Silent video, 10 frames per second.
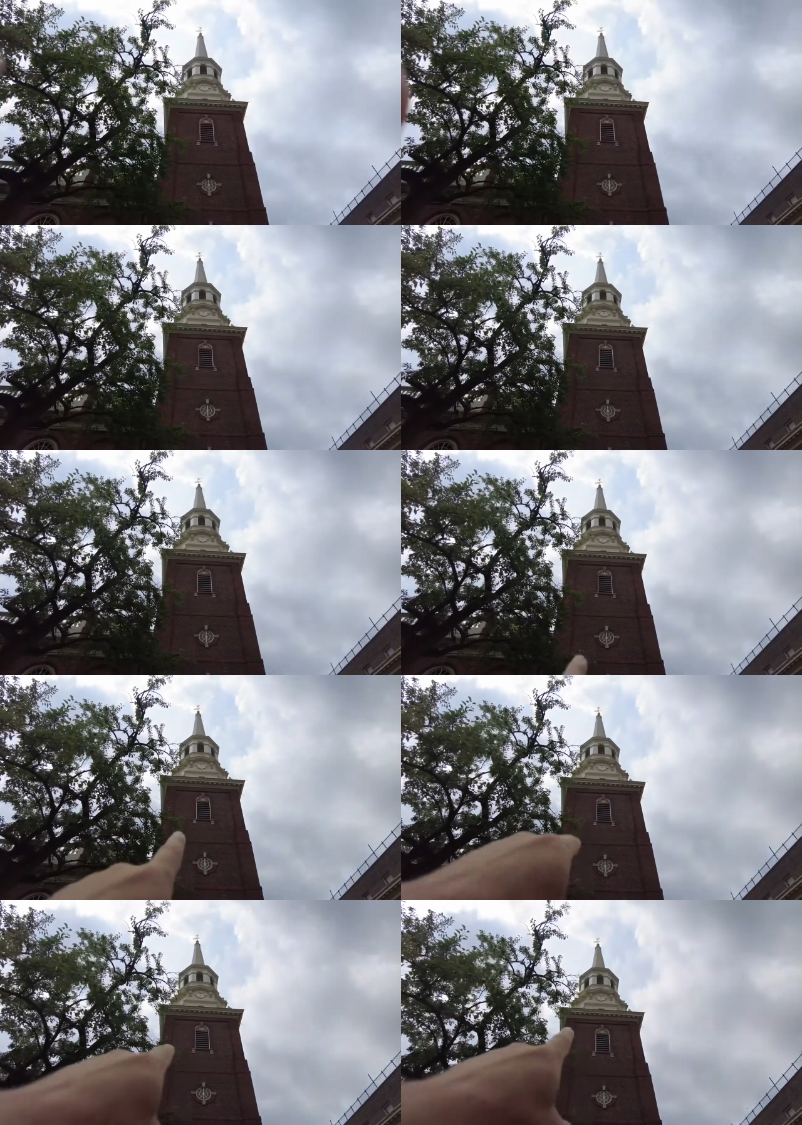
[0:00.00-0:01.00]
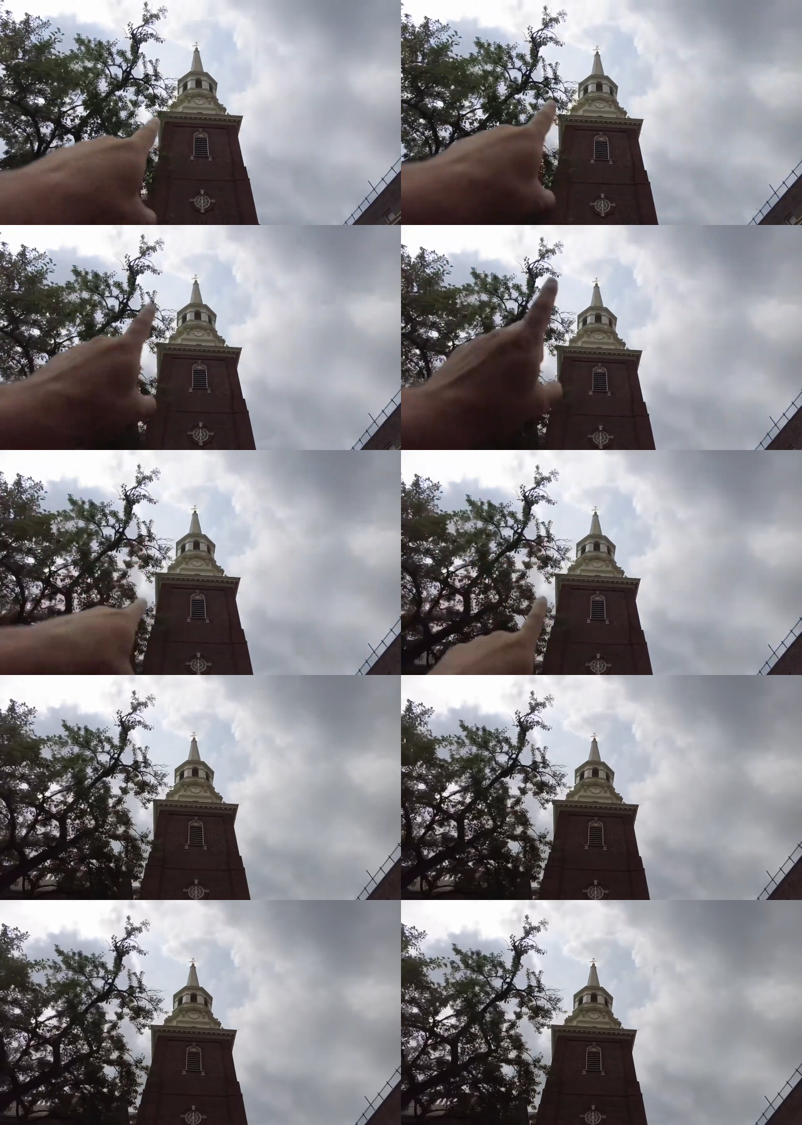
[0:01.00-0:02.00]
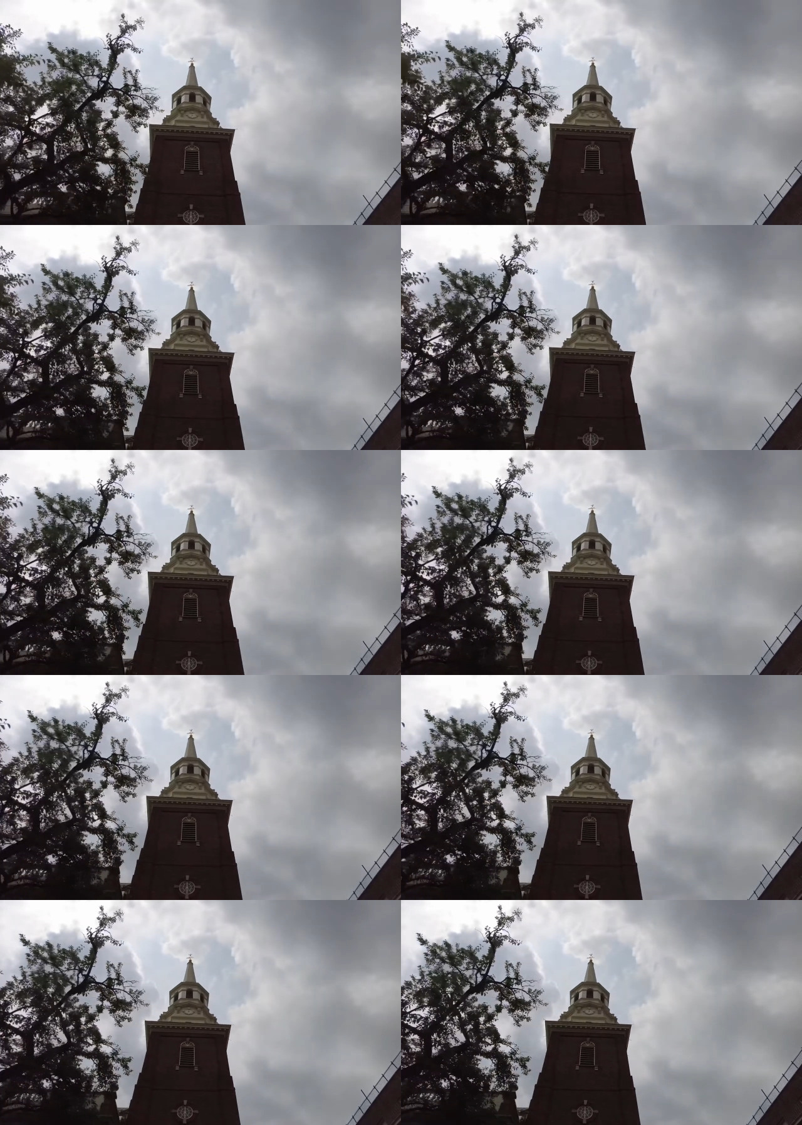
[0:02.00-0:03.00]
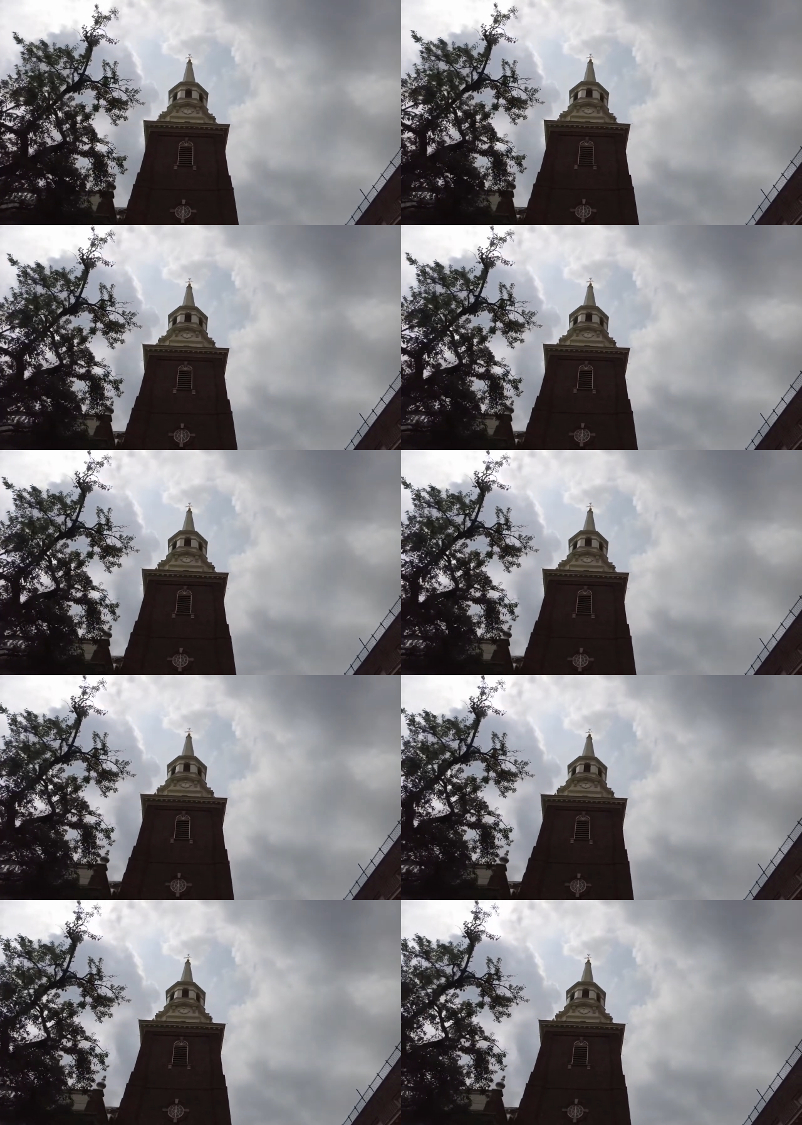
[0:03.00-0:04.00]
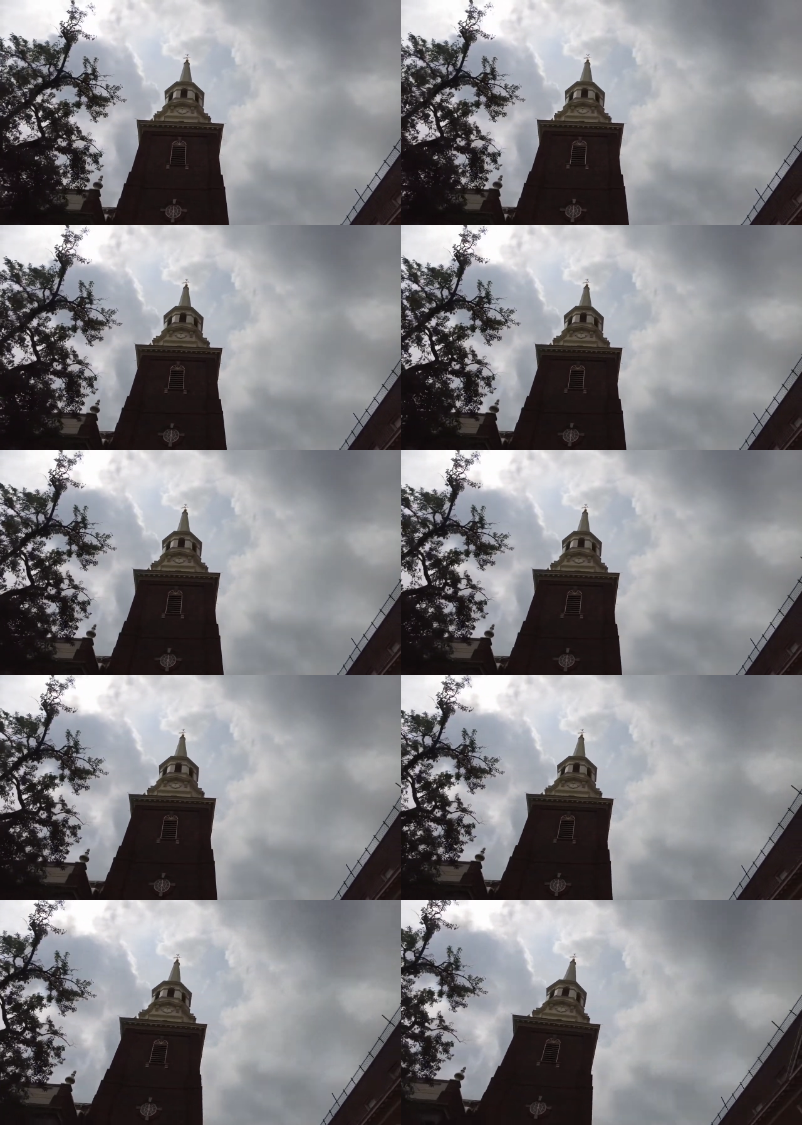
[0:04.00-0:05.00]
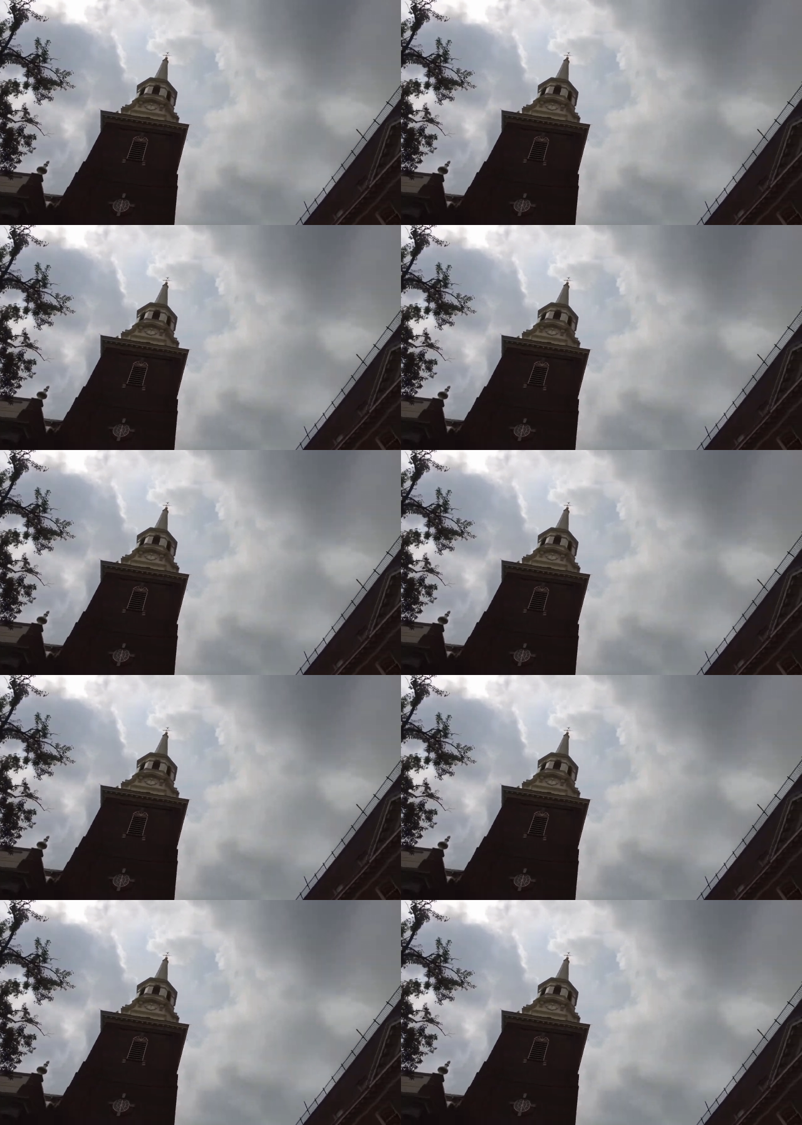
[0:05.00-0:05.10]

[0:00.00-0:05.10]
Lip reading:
Nobody's mouth can be seen.